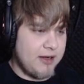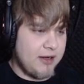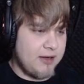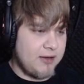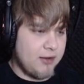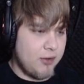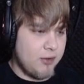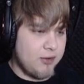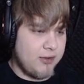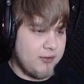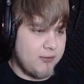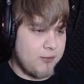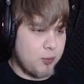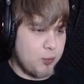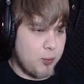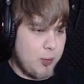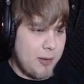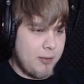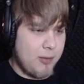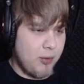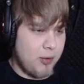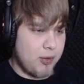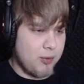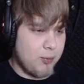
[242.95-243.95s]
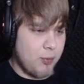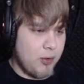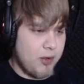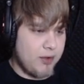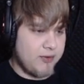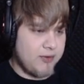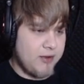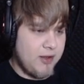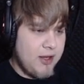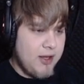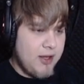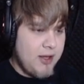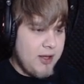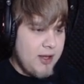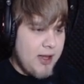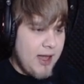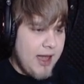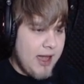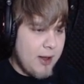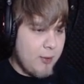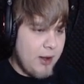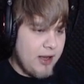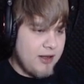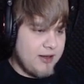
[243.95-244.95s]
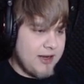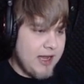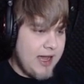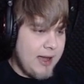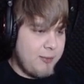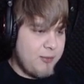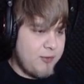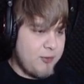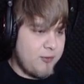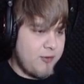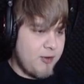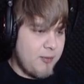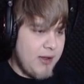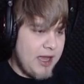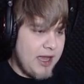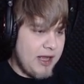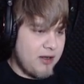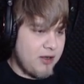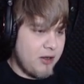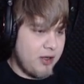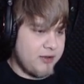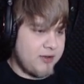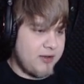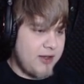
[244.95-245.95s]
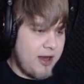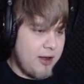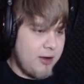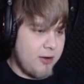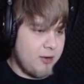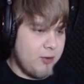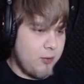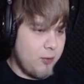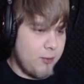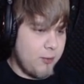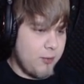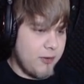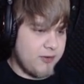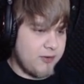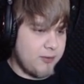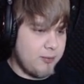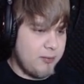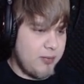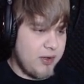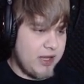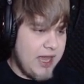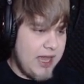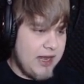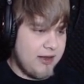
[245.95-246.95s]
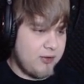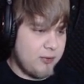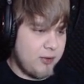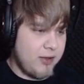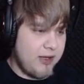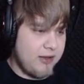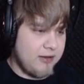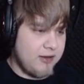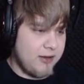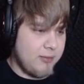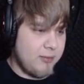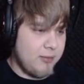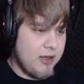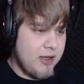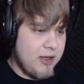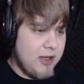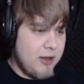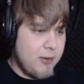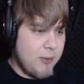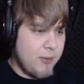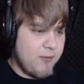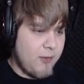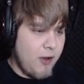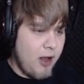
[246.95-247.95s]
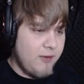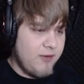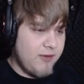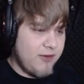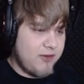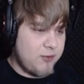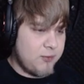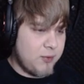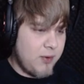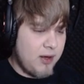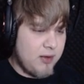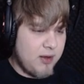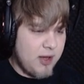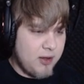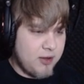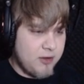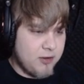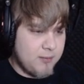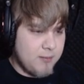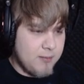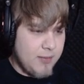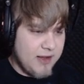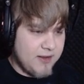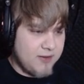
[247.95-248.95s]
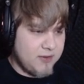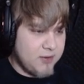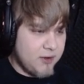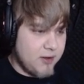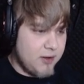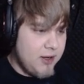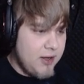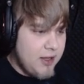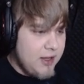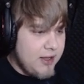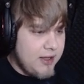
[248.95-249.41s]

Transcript: I don't even remember what it was. I went up to the man, not caring who he was, and began to hit him. With all the strength I could muster.